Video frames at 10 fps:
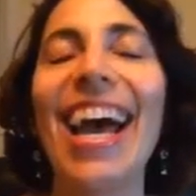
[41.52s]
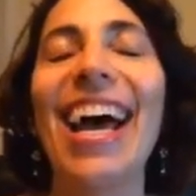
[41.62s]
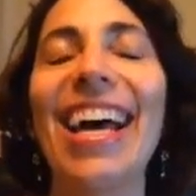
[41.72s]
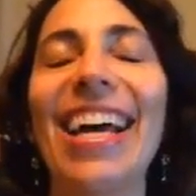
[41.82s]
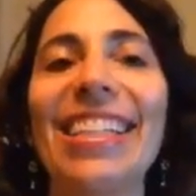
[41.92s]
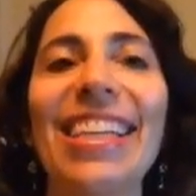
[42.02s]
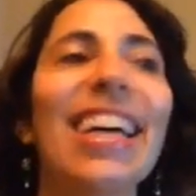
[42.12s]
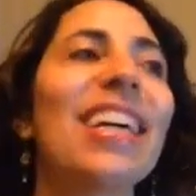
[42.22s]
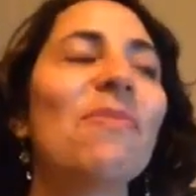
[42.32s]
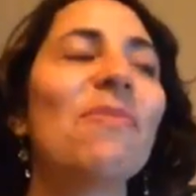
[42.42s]

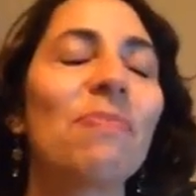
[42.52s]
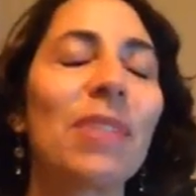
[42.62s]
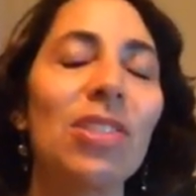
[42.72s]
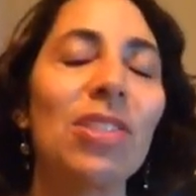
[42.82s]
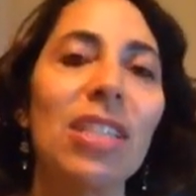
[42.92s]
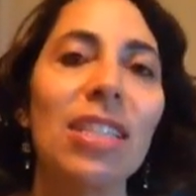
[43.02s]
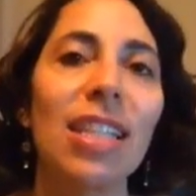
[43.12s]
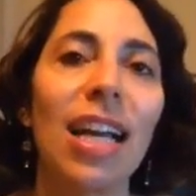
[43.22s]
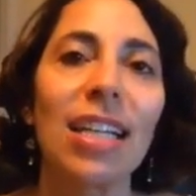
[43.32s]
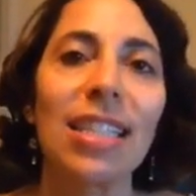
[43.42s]
And she just
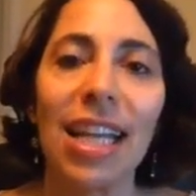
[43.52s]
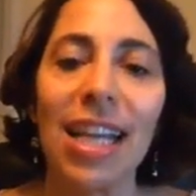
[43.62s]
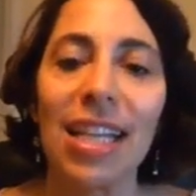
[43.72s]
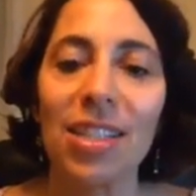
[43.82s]
did last night,